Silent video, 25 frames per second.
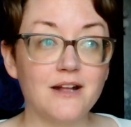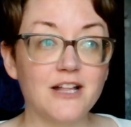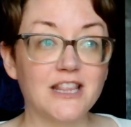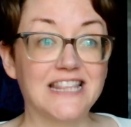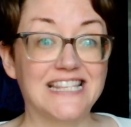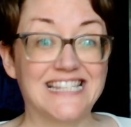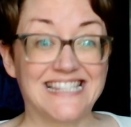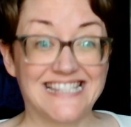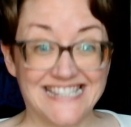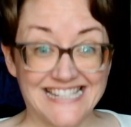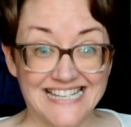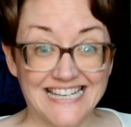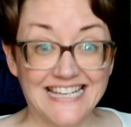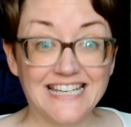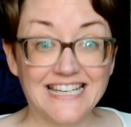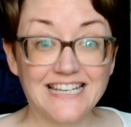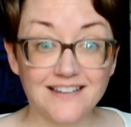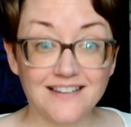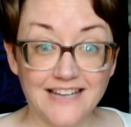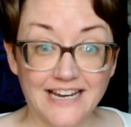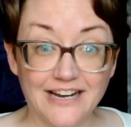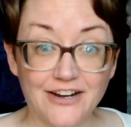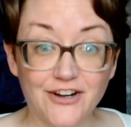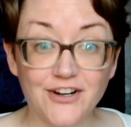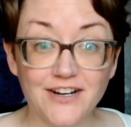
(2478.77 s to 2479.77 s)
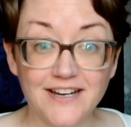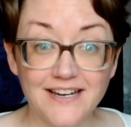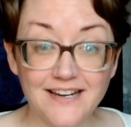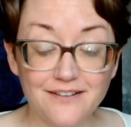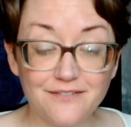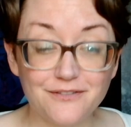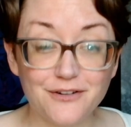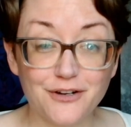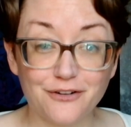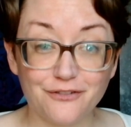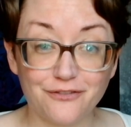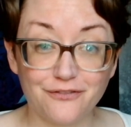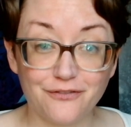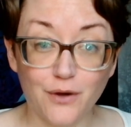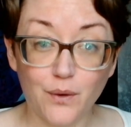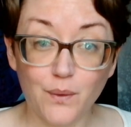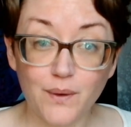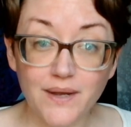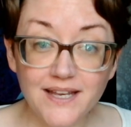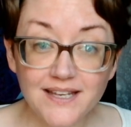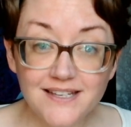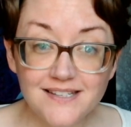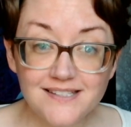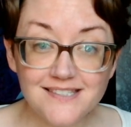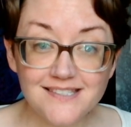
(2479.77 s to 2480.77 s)
the singularity of your
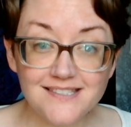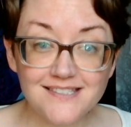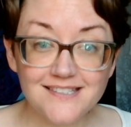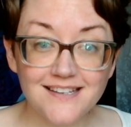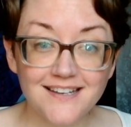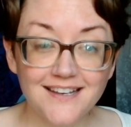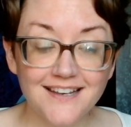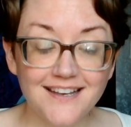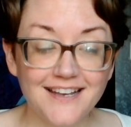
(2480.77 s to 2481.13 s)
focus.